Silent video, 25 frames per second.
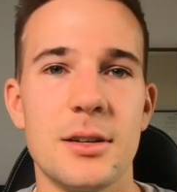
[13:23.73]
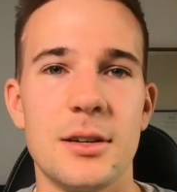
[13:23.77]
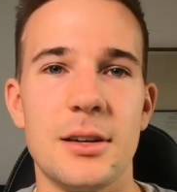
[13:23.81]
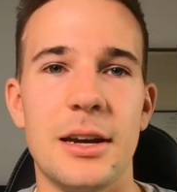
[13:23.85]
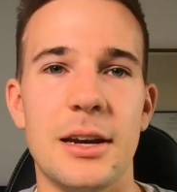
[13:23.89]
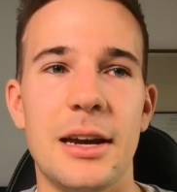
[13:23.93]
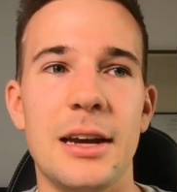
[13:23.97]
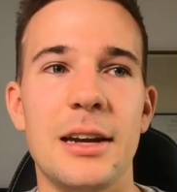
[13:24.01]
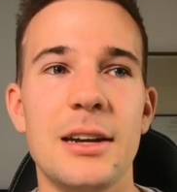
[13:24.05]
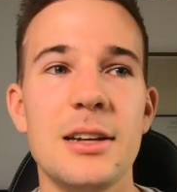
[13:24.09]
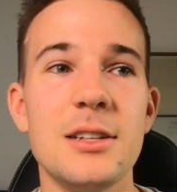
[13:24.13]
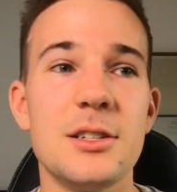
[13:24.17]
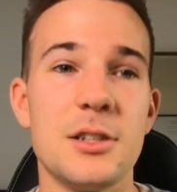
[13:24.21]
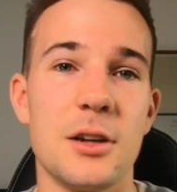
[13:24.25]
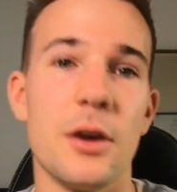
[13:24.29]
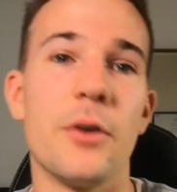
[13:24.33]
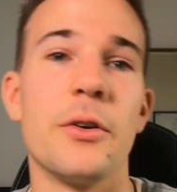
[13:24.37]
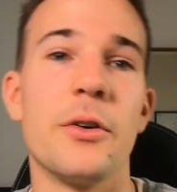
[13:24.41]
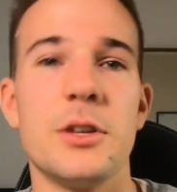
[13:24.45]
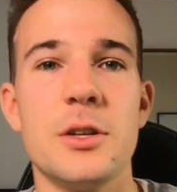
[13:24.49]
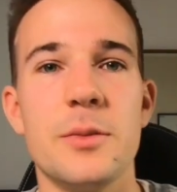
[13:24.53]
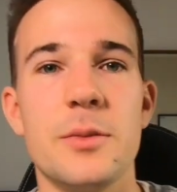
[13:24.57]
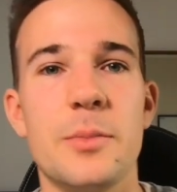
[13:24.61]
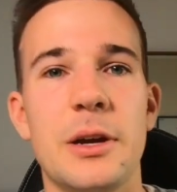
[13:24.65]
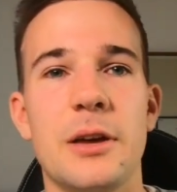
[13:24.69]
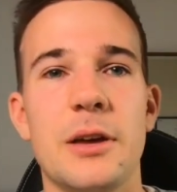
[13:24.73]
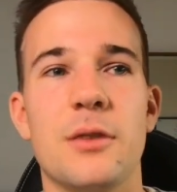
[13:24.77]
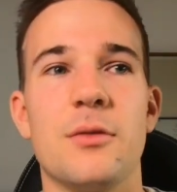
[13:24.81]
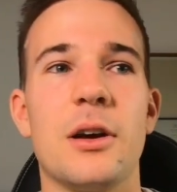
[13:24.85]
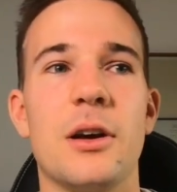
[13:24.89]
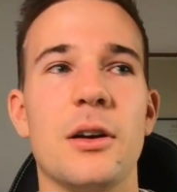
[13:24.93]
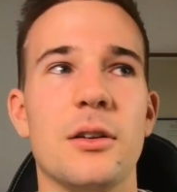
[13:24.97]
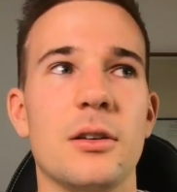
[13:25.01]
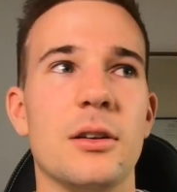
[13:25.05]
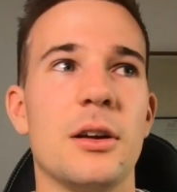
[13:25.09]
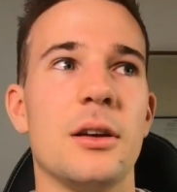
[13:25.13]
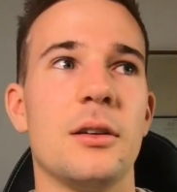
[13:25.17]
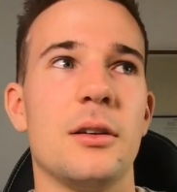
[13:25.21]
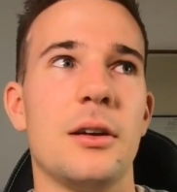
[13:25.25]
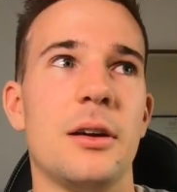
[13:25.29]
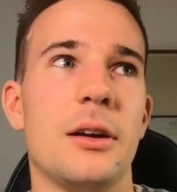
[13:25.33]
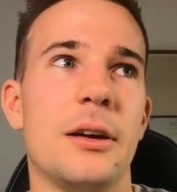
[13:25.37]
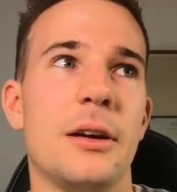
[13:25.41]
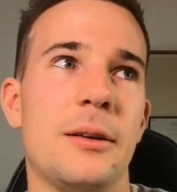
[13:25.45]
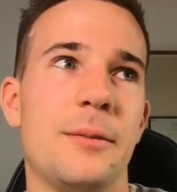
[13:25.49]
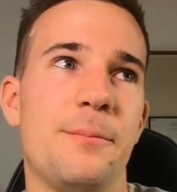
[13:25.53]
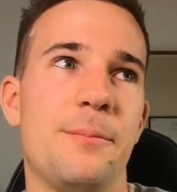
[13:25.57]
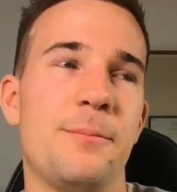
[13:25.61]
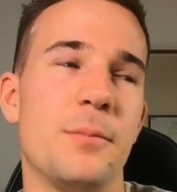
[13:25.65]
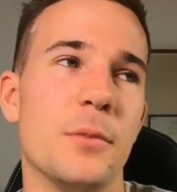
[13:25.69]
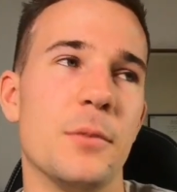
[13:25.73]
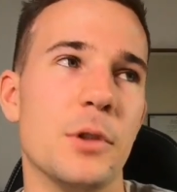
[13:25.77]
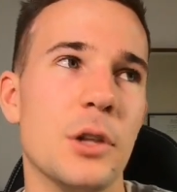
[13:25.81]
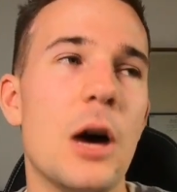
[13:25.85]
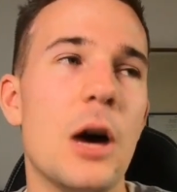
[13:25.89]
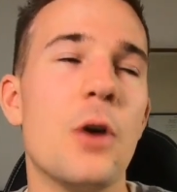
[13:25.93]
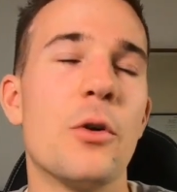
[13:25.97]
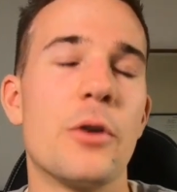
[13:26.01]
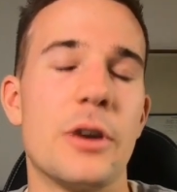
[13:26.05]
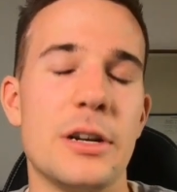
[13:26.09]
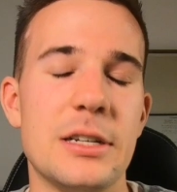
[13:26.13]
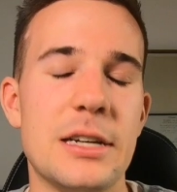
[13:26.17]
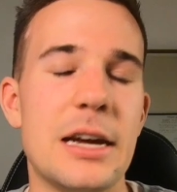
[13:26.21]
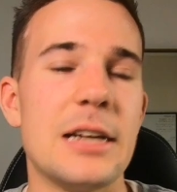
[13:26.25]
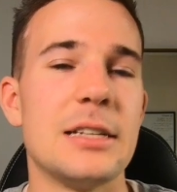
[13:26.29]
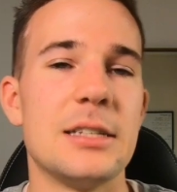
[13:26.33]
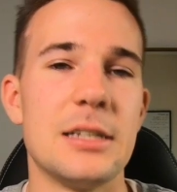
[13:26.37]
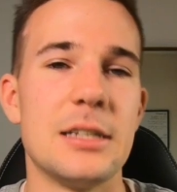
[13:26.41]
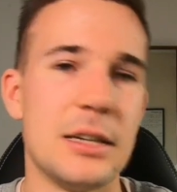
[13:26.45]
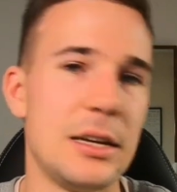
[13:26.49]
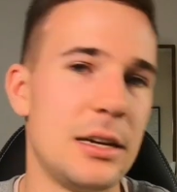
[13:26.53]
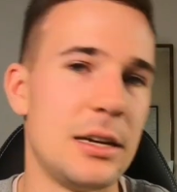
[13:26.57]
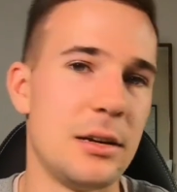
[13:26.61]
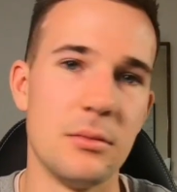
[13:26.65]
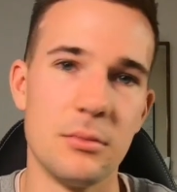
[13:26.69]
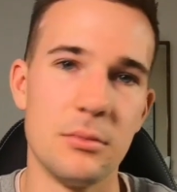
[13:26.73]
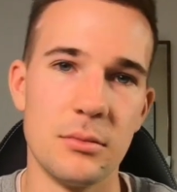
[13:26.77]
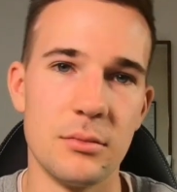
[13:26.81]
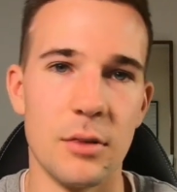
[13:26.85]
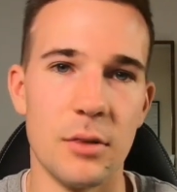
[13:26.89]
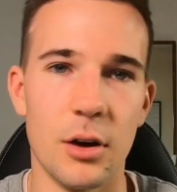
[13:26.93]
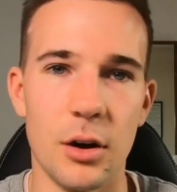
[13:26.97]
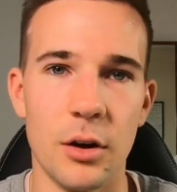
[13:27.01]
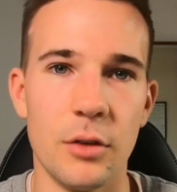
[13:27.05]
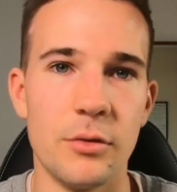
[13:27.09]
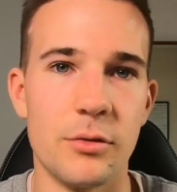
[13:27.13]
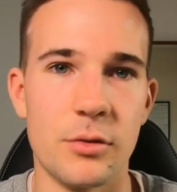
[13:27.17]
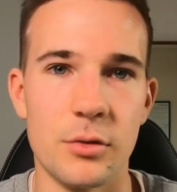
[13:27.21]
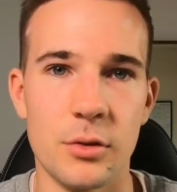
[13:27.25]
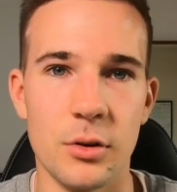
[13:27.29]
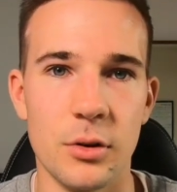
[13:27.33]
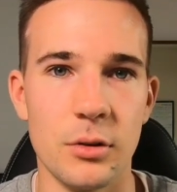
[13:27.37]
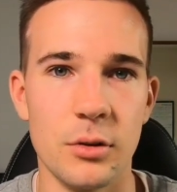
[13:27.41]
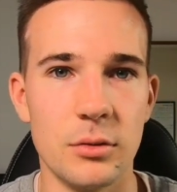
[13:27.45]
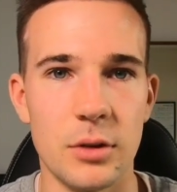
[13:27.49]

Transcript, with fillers: it is going to be a, rel- a, a lower intensity overall.